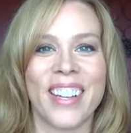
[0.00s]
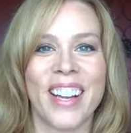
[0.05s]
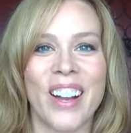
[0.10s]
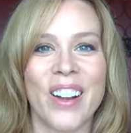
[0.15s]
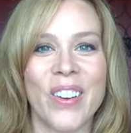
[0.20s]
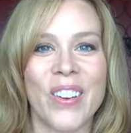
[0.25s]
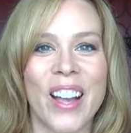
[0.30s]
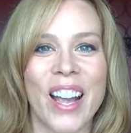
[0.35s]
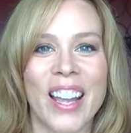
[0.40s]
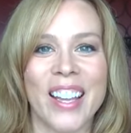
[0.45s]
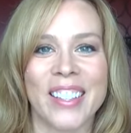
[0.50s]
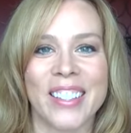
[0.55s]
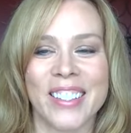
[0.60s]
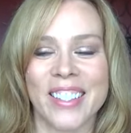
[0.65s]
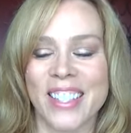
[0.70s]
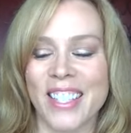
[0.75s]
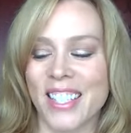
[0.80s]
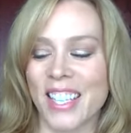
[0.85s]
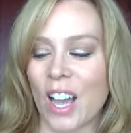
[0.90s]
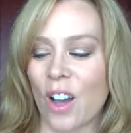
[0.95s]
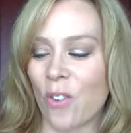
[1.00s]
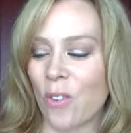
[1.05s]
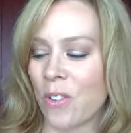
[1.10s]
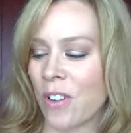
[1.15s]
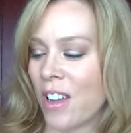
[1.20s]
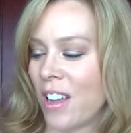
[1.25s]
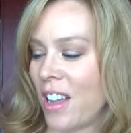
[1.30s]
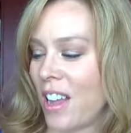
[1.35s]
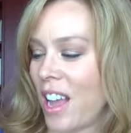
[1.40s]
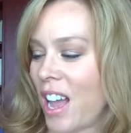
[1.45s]
Okay, so
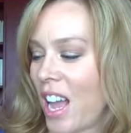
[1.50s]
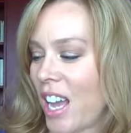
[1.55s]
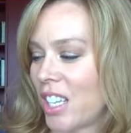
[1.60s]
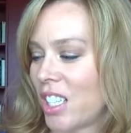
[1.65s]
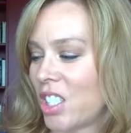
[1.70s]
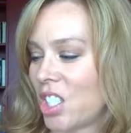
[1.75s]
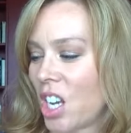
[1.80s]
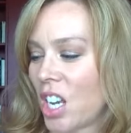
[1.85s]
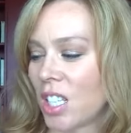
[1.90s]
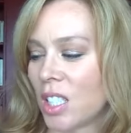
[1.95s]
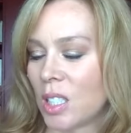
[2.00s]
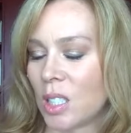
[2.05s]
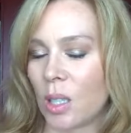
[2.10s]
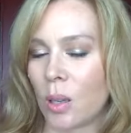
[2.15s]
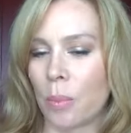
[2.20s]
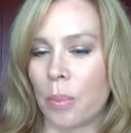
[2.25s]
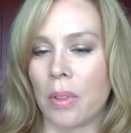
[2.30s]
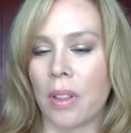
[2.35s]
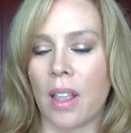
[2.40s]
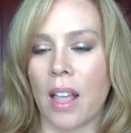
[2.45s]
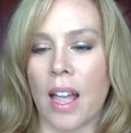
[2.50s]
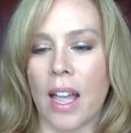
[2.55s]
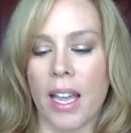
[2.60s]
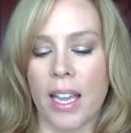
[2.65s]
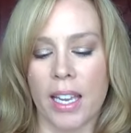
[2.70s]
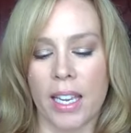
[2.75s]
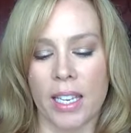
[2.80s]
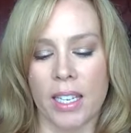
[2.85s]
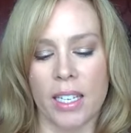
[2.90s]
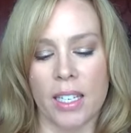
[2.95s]
I just
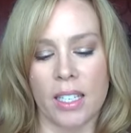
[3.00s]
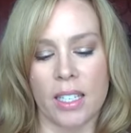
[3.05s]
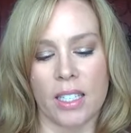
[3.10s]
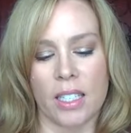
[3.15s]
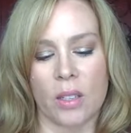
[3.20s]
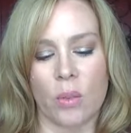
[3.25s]
applied